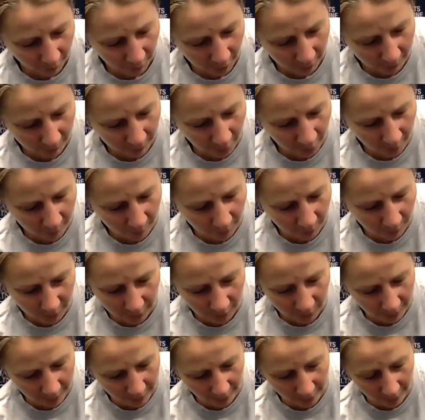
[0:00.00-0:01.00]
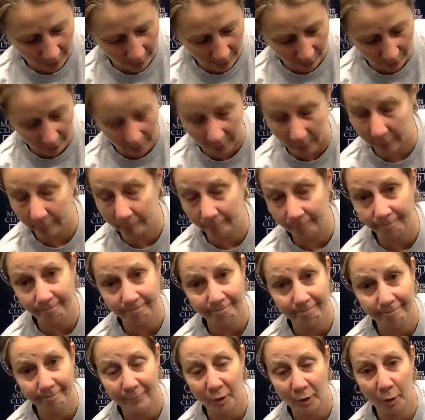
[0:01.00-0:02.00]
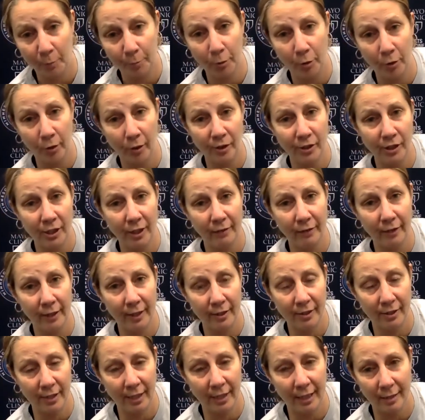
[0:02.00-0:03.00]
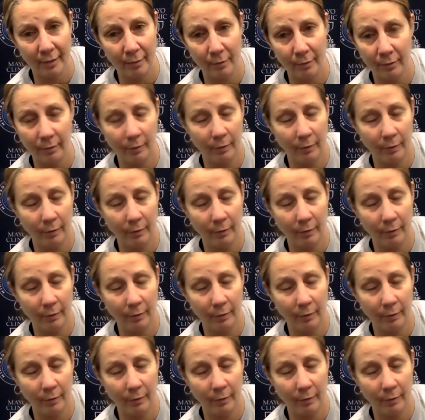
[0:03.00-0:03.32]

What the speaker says: It must be. I don't know. Her productivity is like